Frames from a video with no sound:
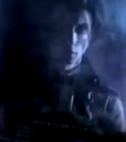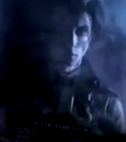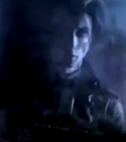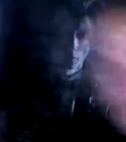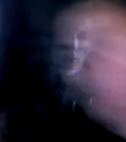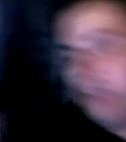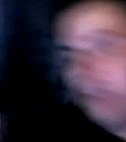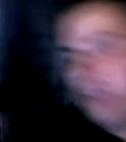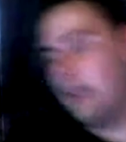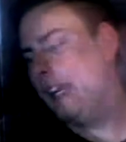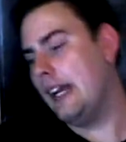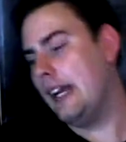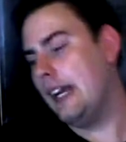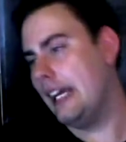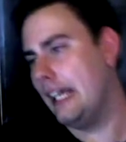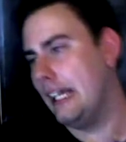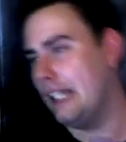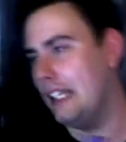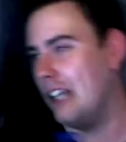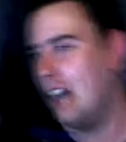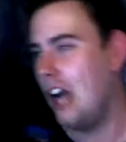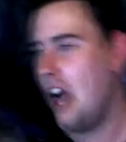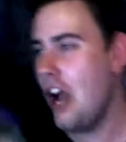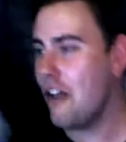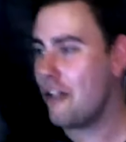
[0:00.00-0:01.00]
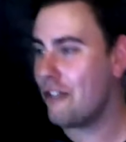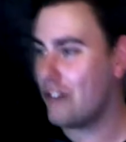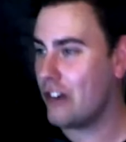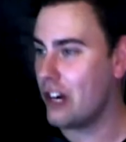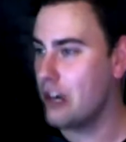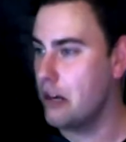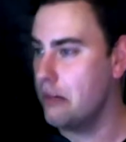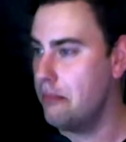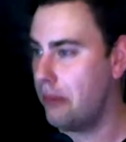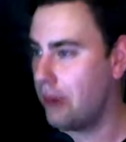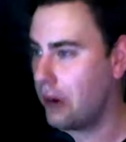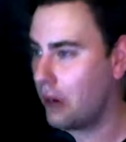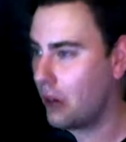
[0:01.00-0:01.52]
Okay, I've
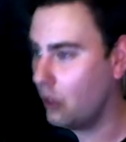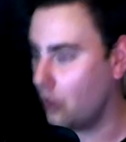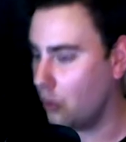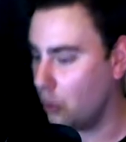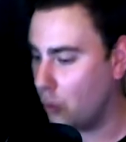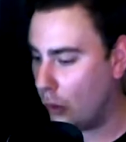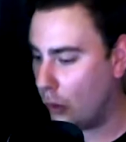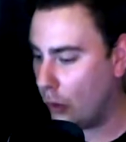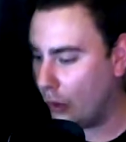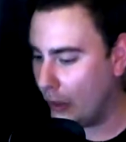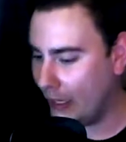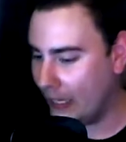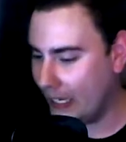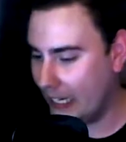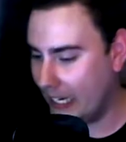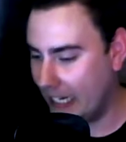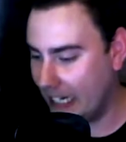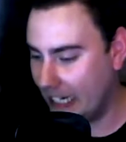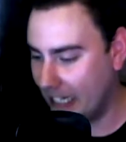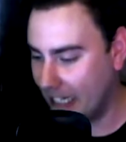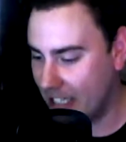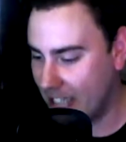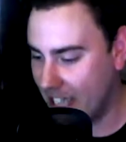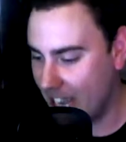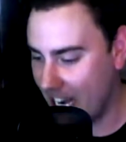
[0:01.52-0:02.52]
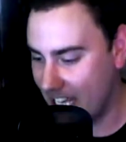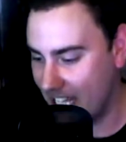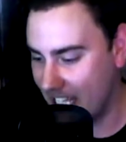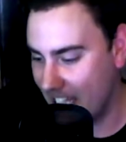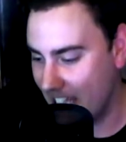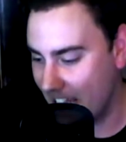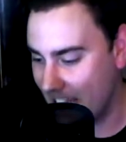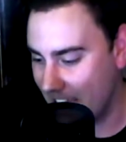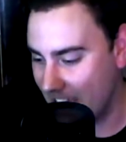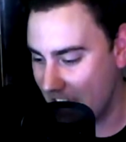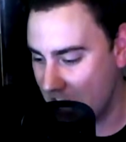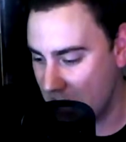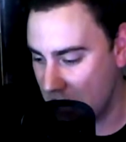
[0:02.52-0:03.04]
got a bottle of water here to chase
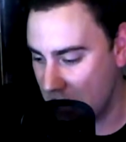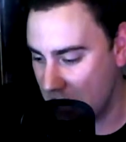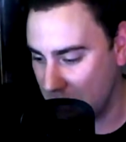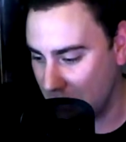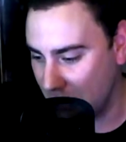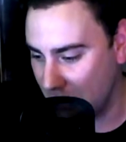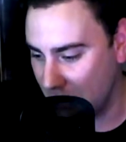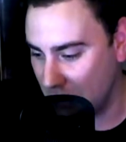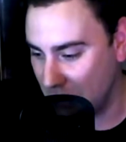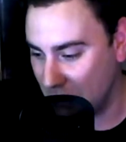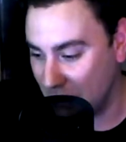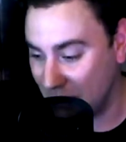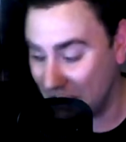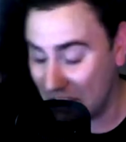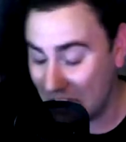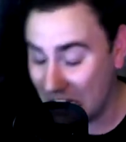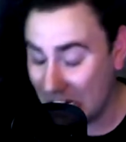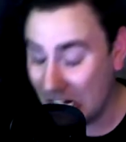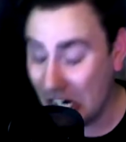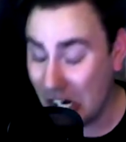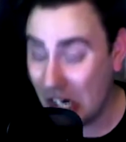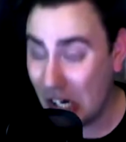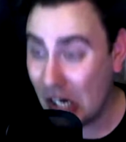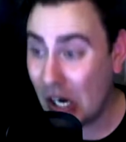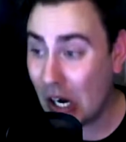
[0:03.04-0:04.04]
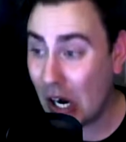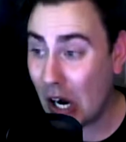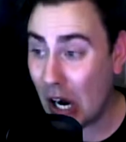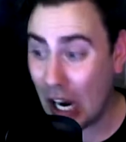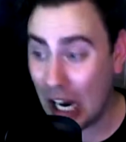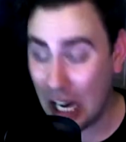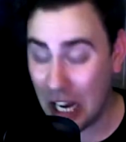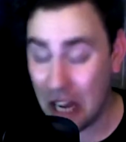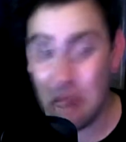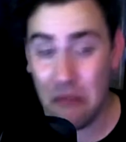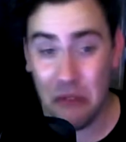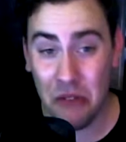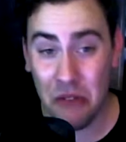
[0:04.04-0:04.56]
that down because
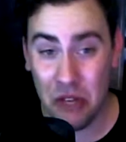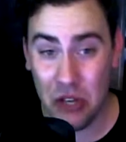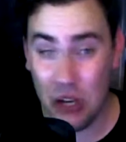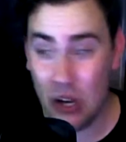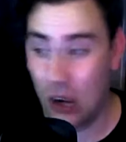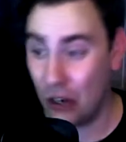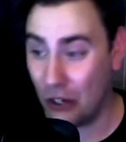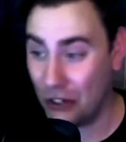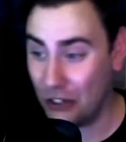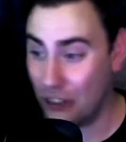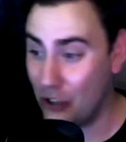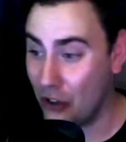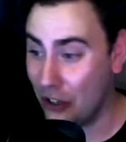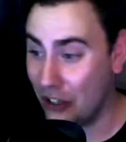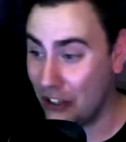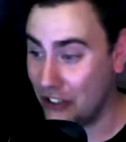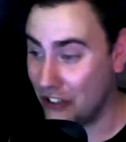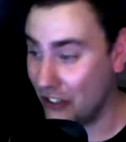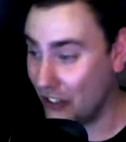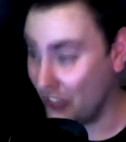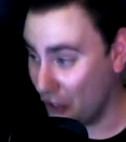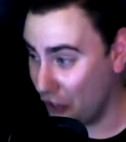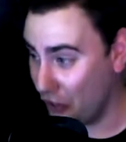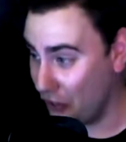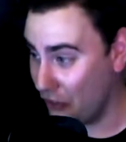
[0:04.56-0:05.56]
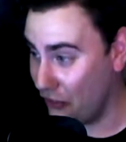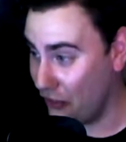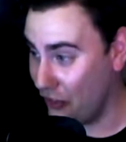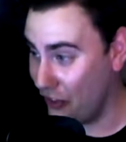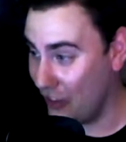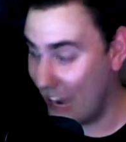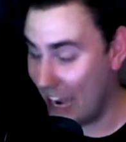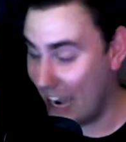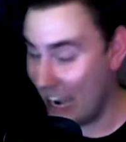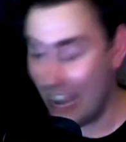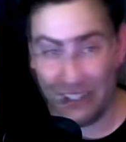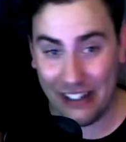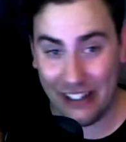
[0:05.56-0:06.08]
I am not going to go through
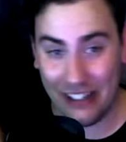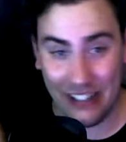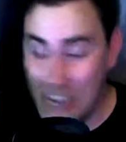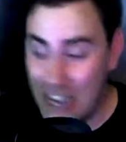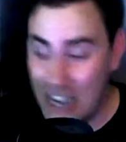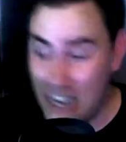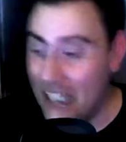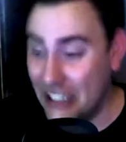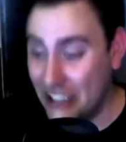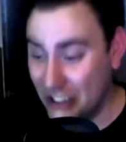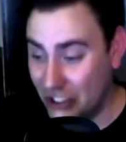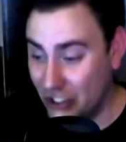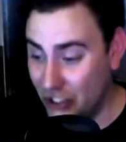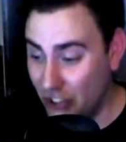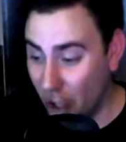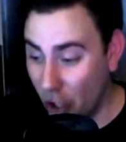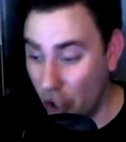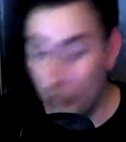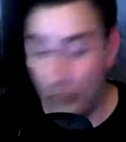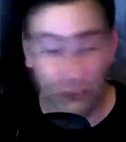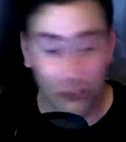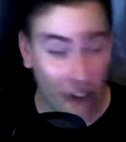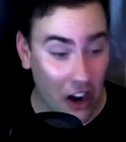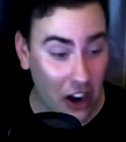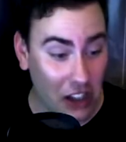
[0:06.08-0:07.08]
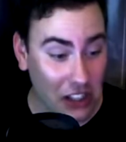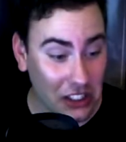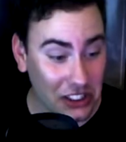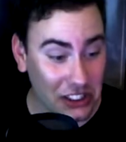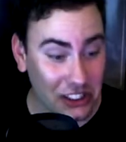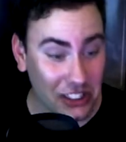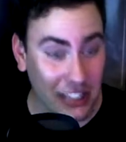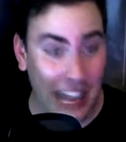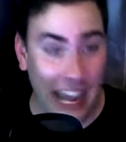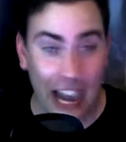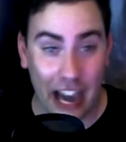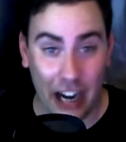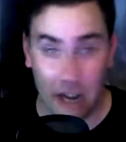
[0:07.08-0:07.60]
that. That is so
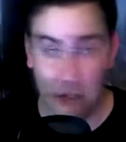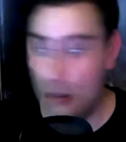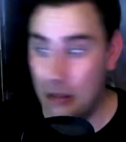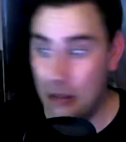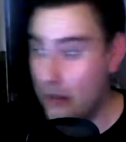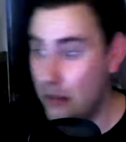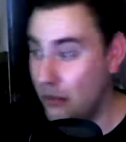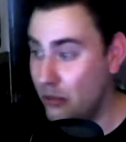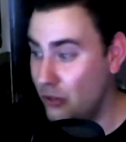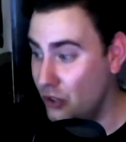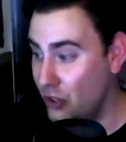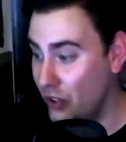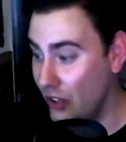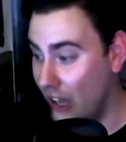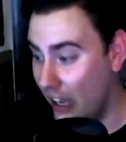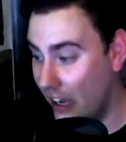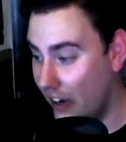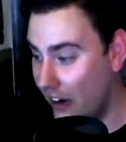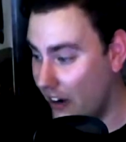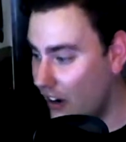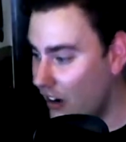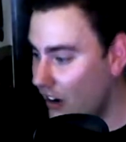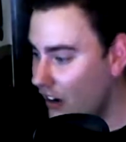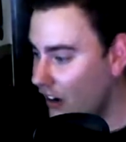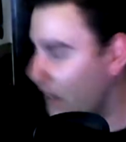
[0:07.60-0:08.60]
fucked. How do people do that?